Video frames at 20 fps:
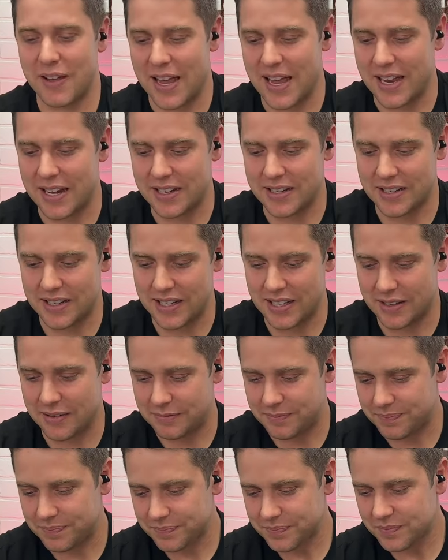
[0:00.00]
and
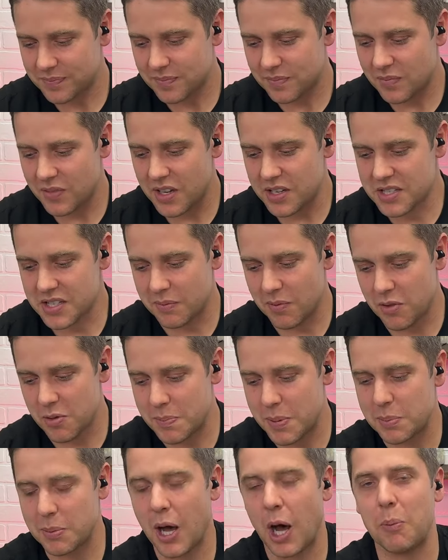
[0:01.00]
um, some of the
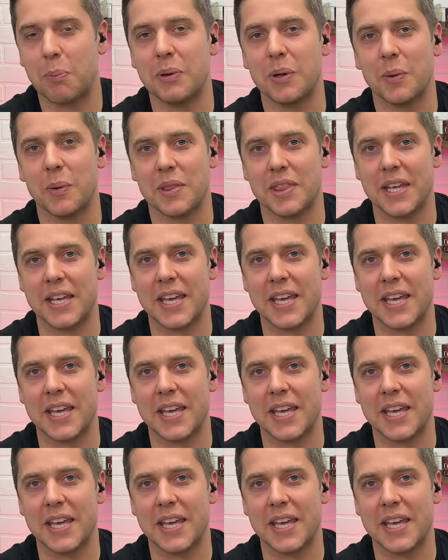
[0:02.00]
people helping with the